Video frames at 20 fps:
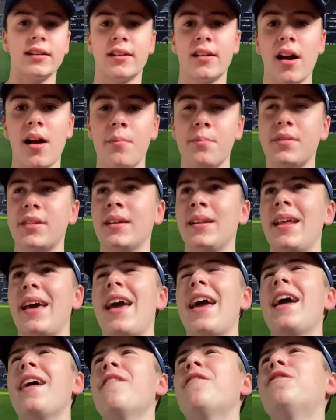comes in
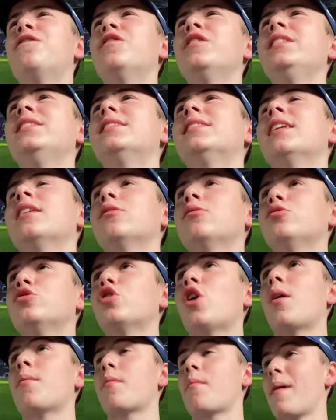every single
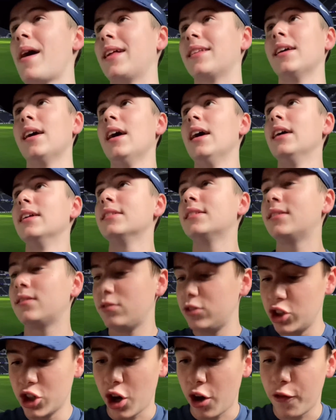time. About,
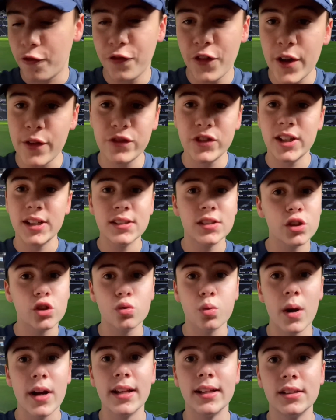you know, 15 to
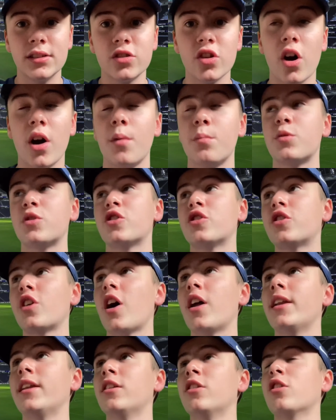20 times,
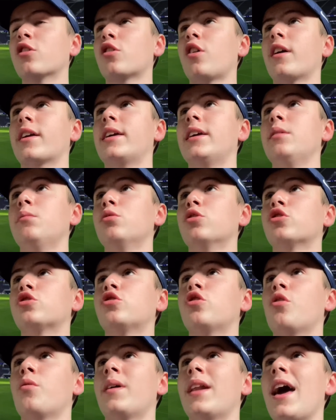Sterling looked like he was
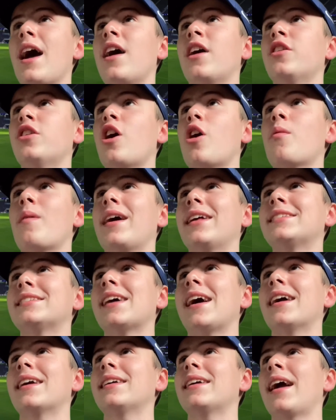through. And out of nowhere,
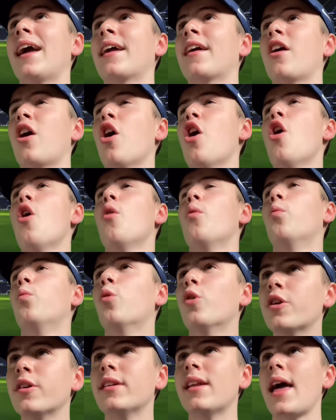Tanganga
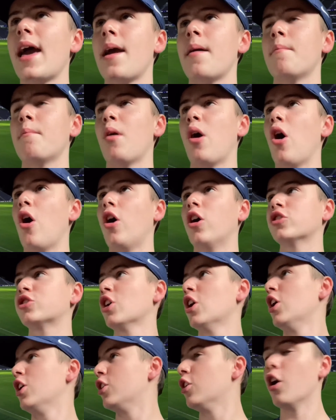wouldn't let him
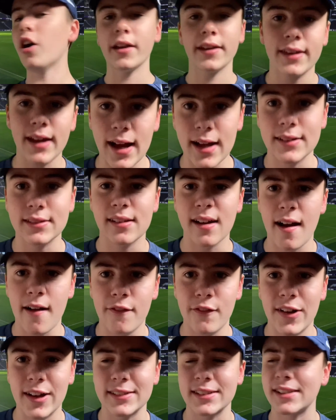pass. Like
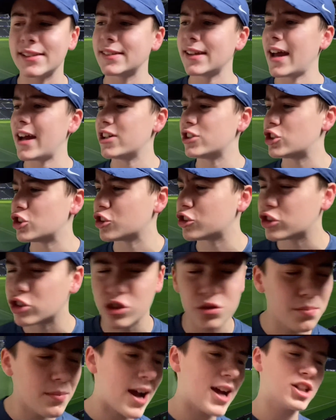Gandalf, as I say, and just
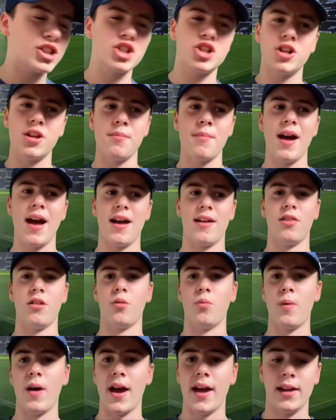smashed him out of
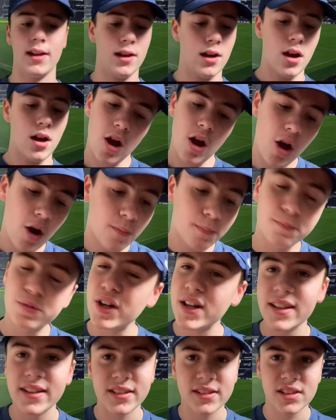the way.
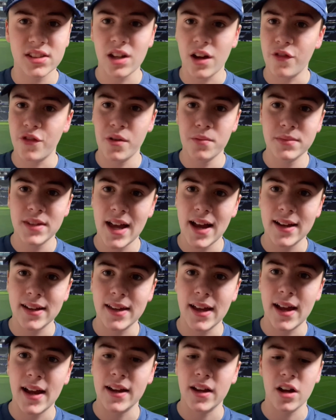Brilliant stuff from
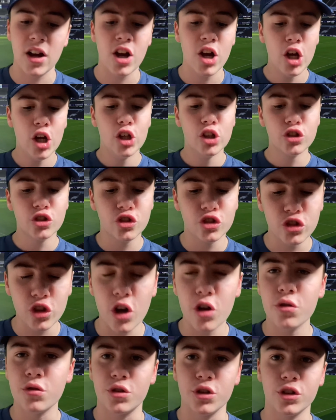Tanganga.
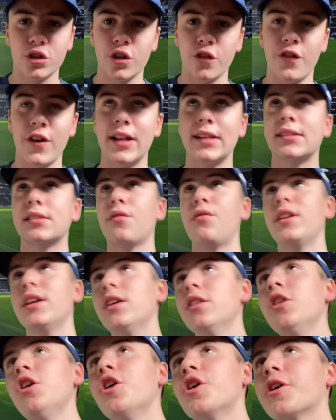So good defensively.
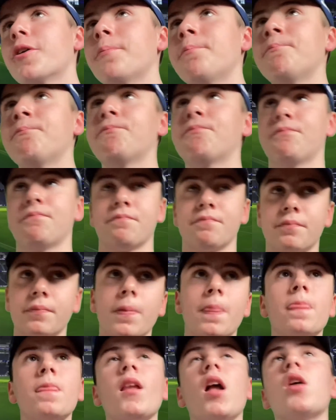And look,
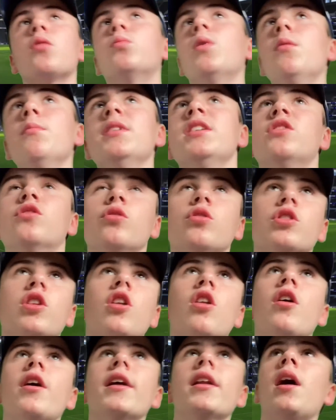when we saw the
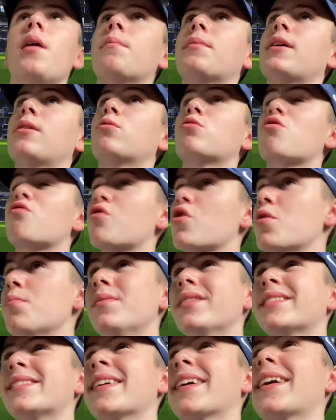lineup, there were
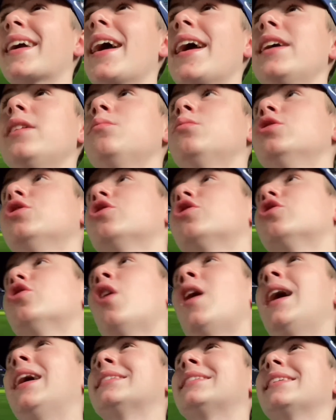rumours that Kane wouldn't
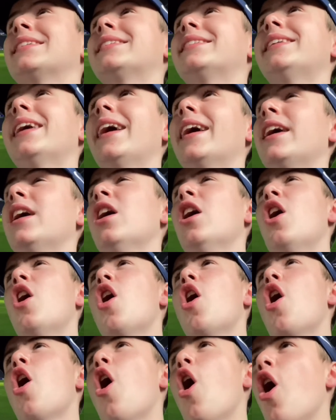start, as I say.
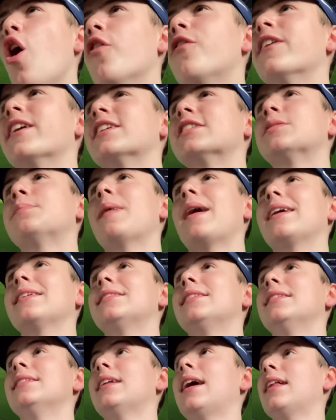Half
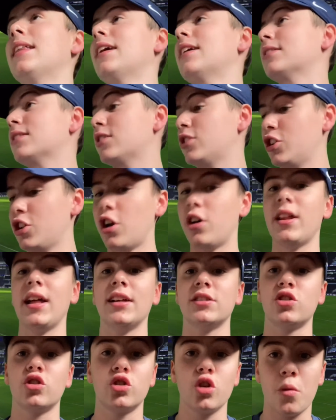expecting that. That's, you know,
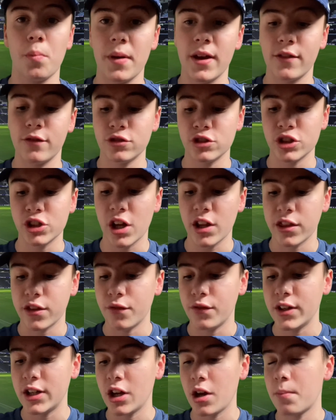that's a topic for another
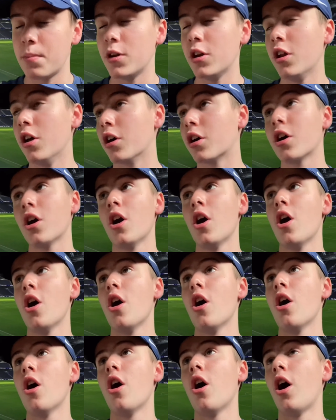video. But look,
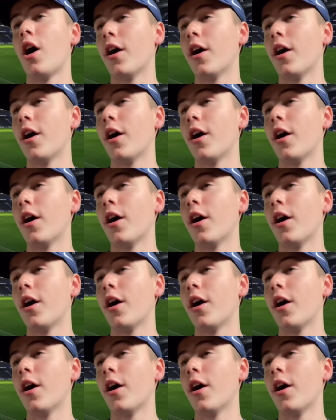I